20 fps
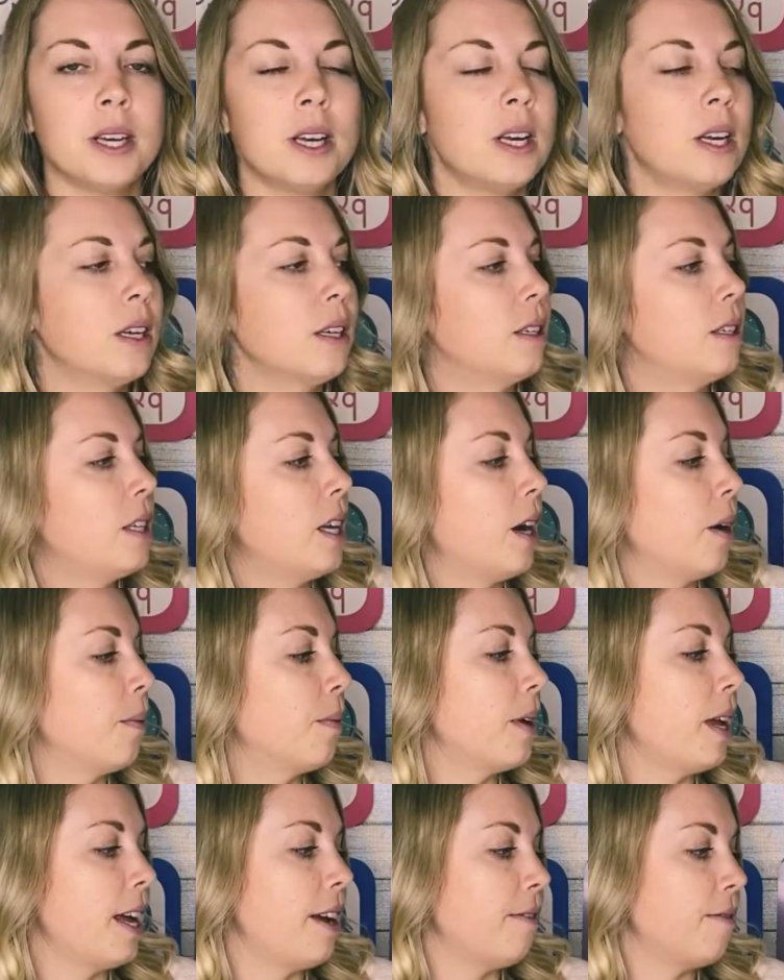So
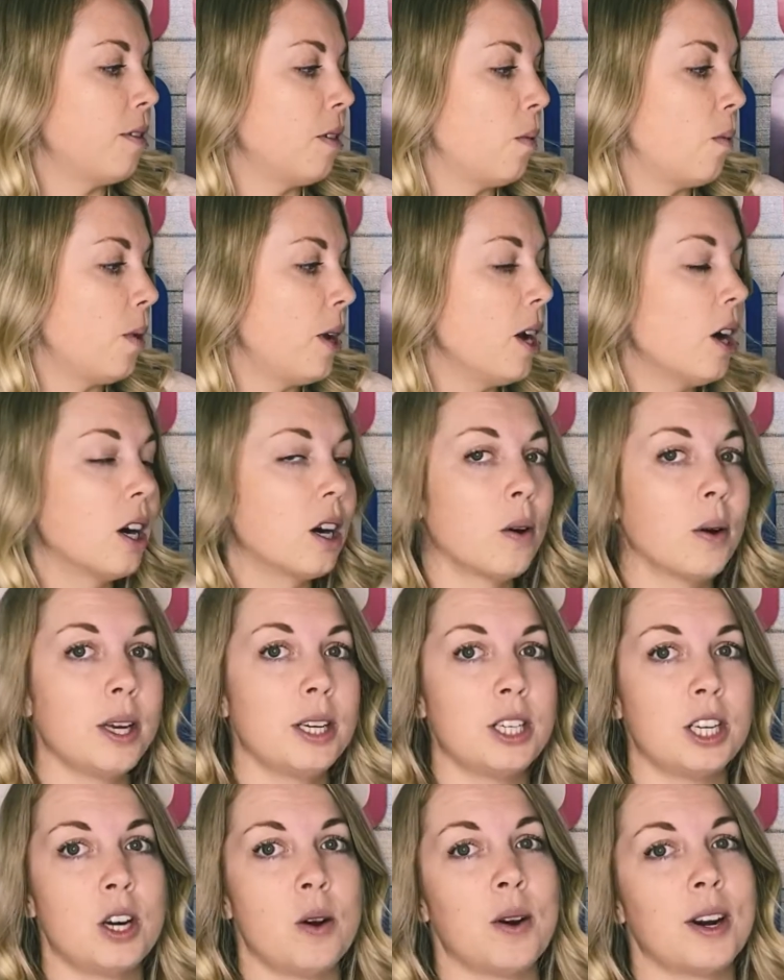if we are going to
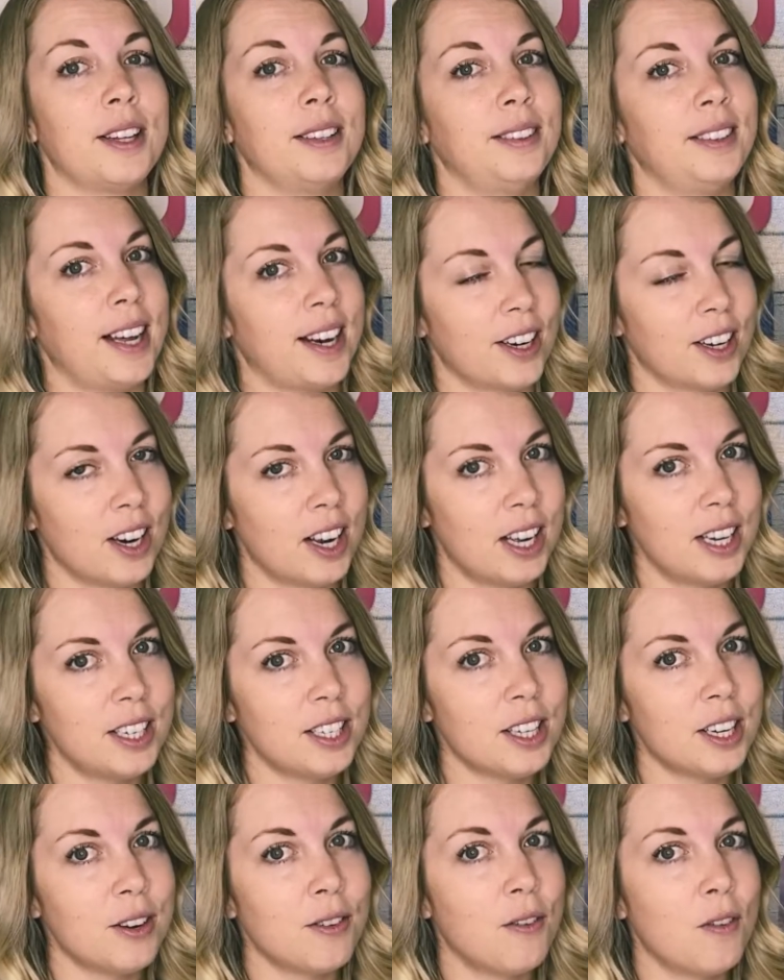go on a letter hunt
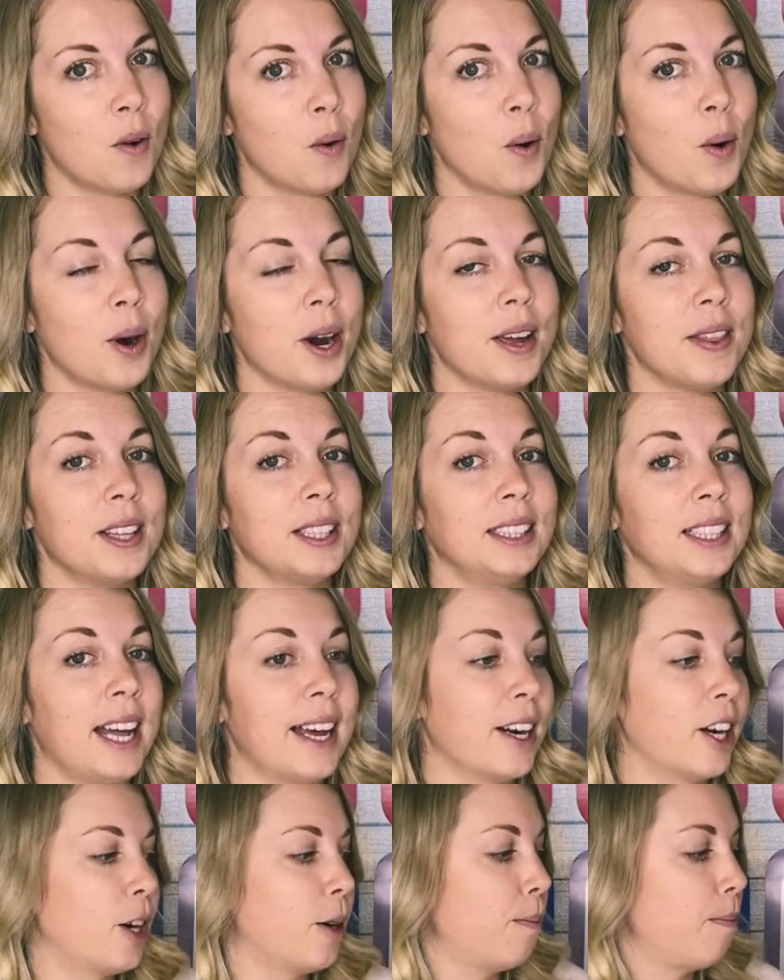for the
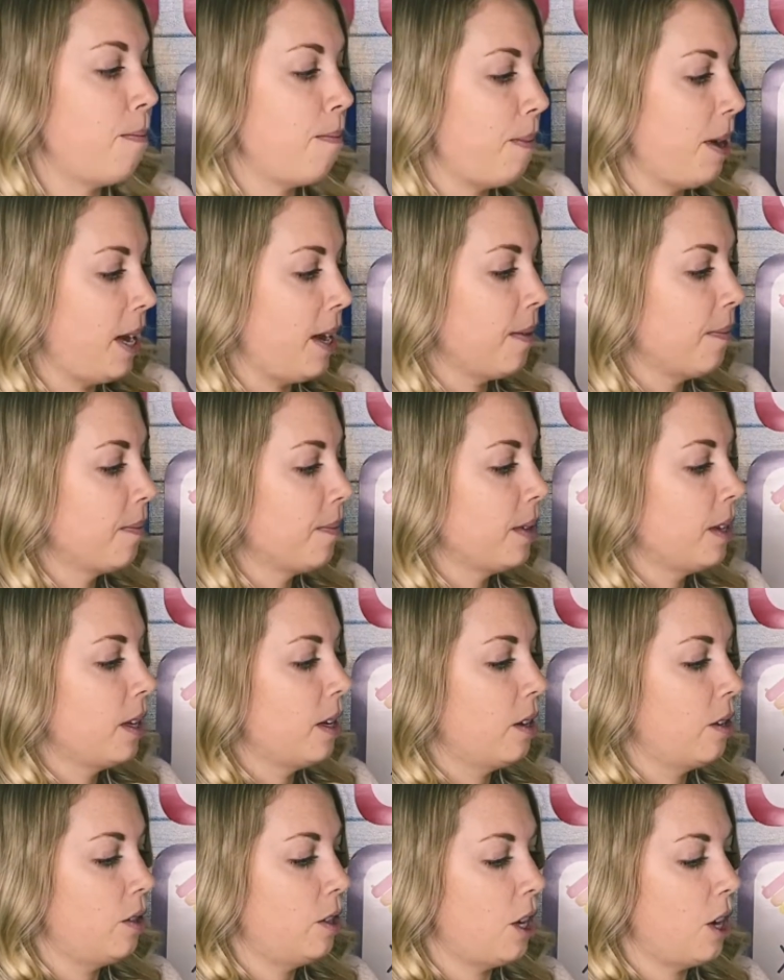letter B,
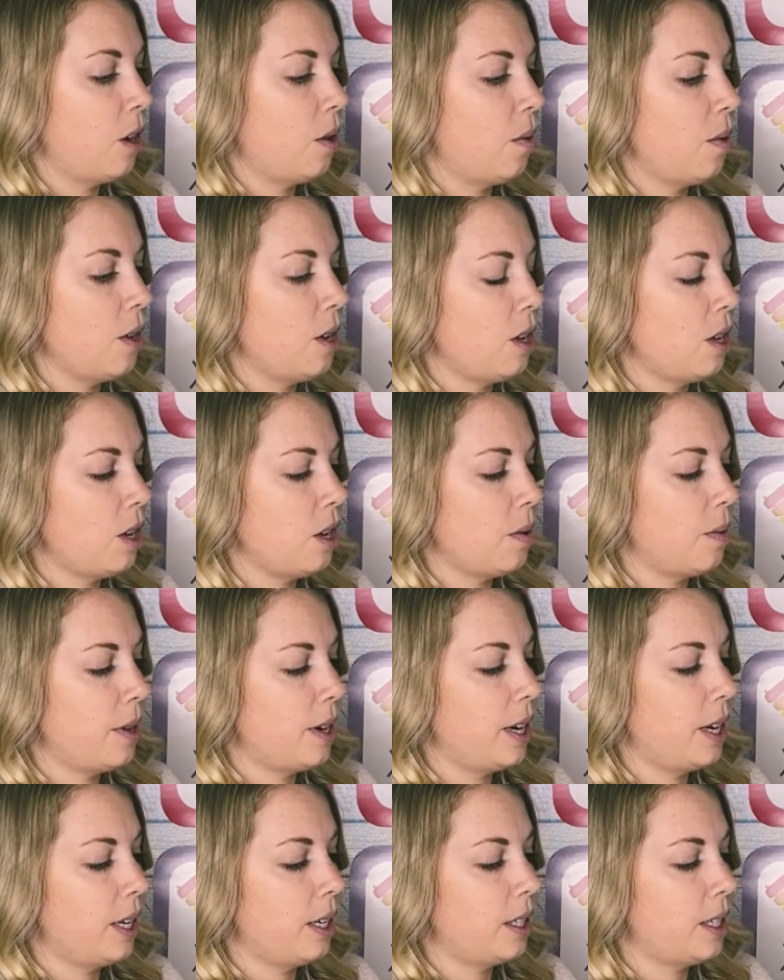so you would
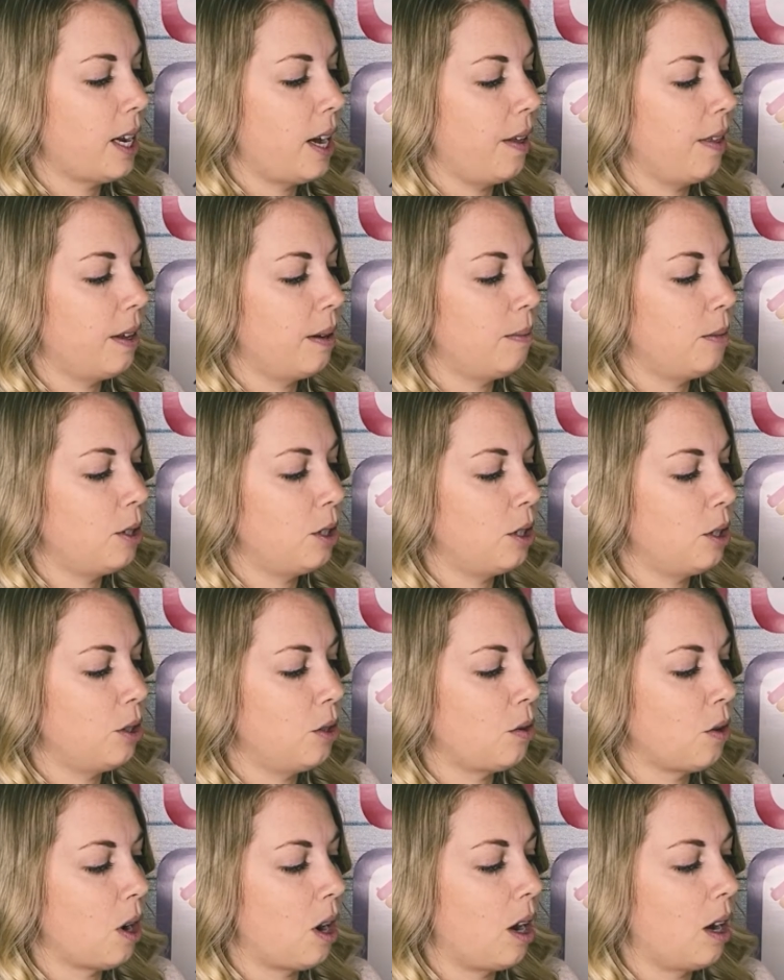tell them to
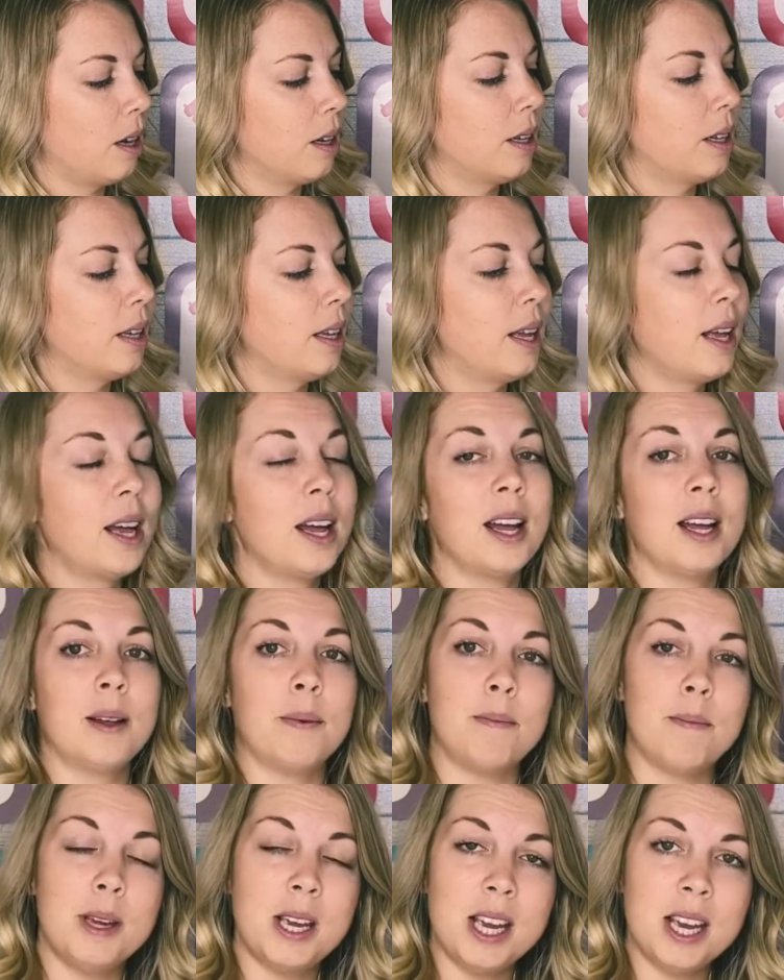draw a
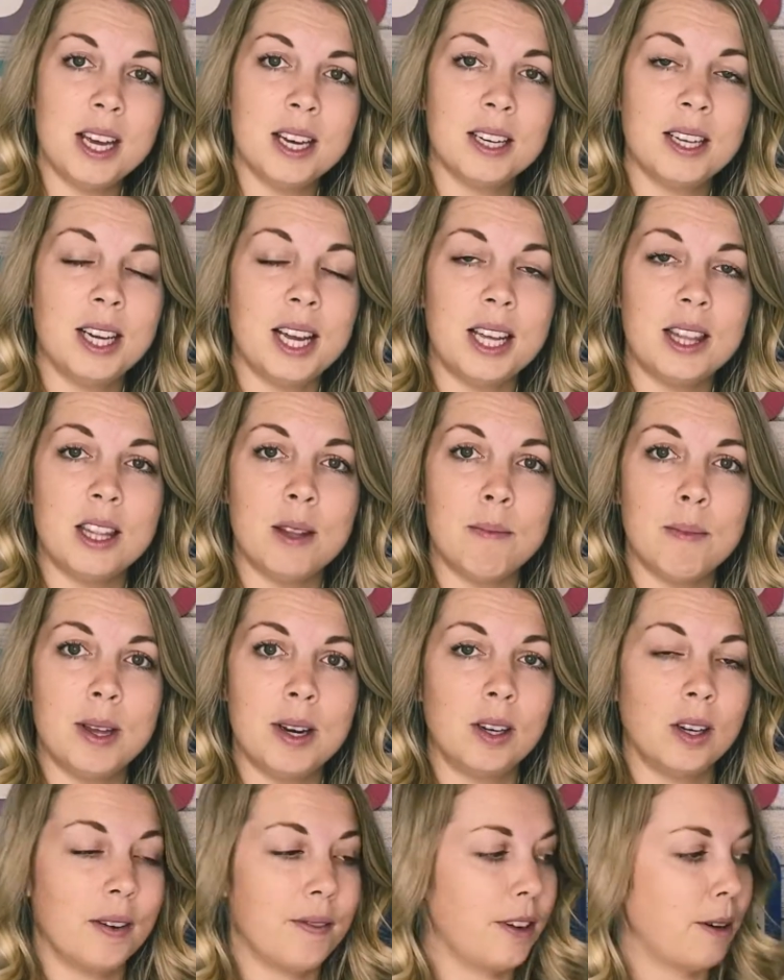B in the middle
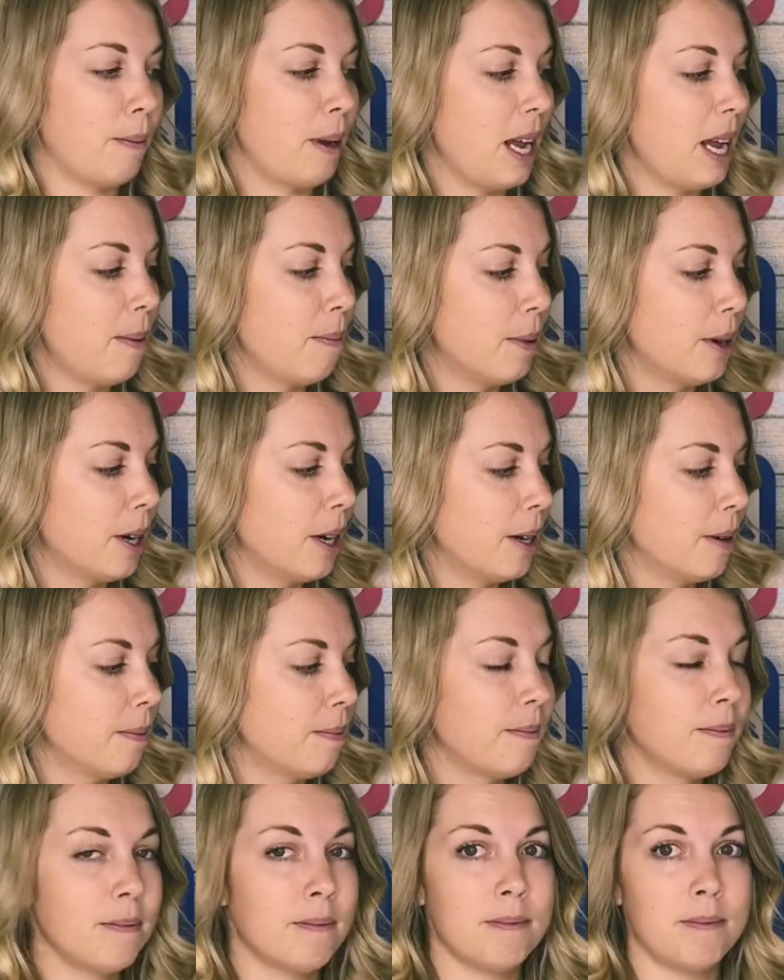of their paper.
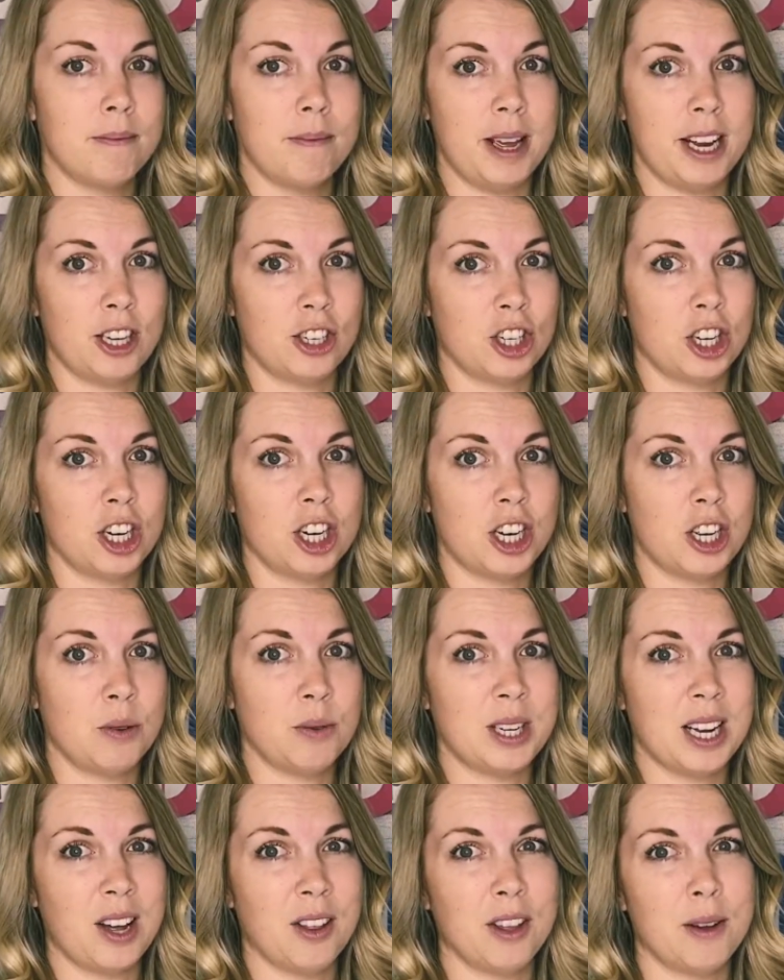Make sure you
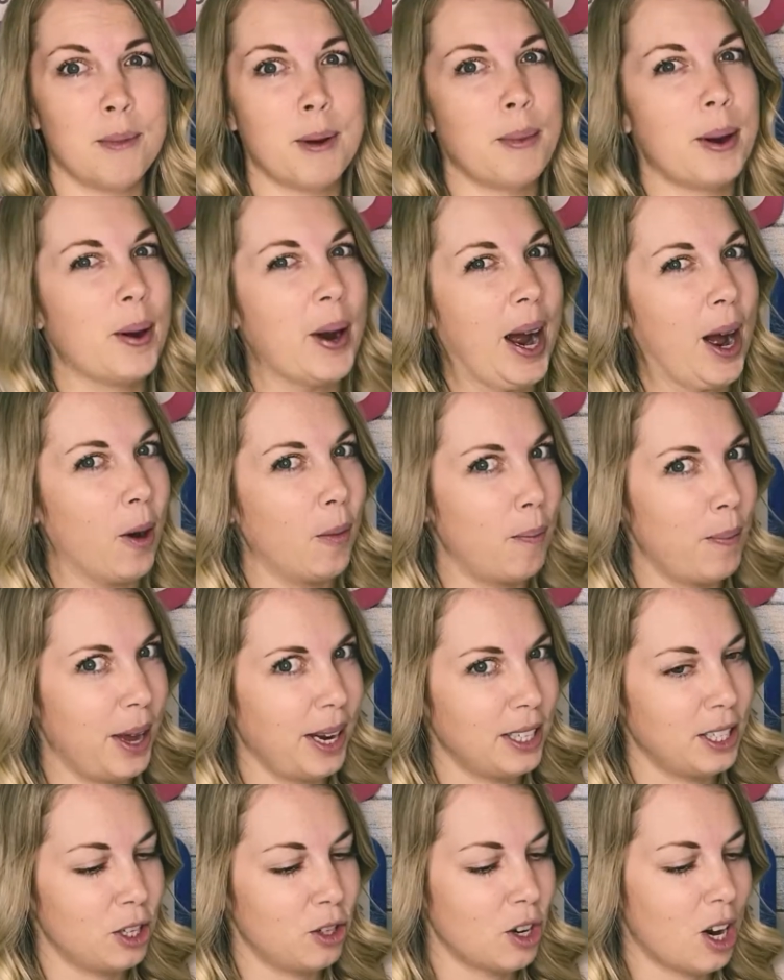tell them about how big
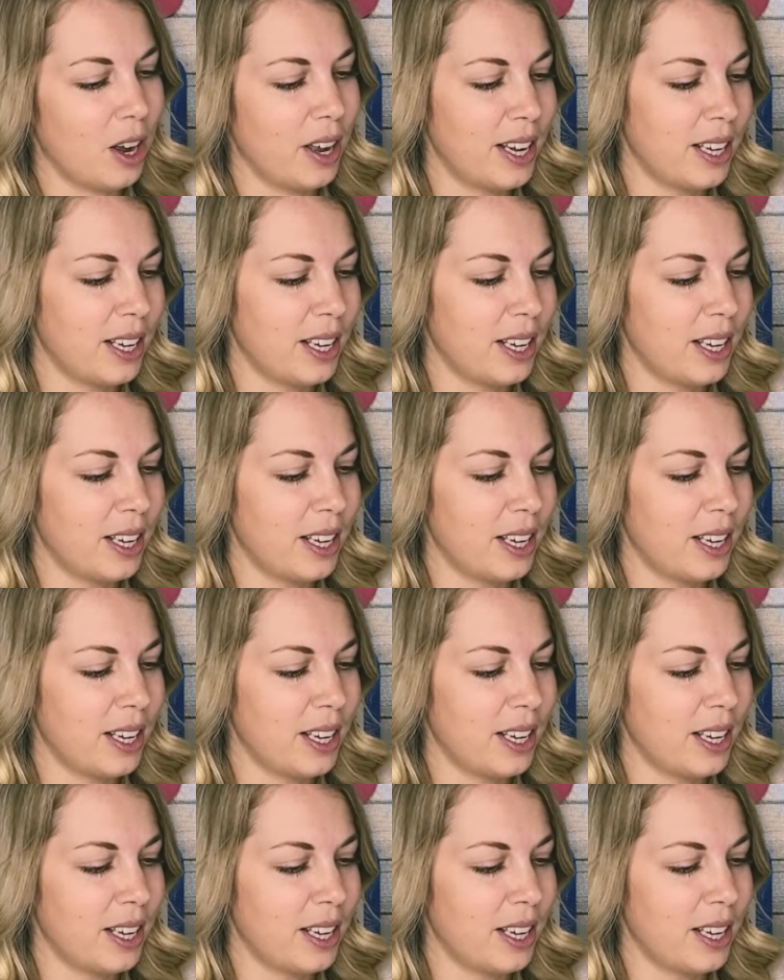to draw it.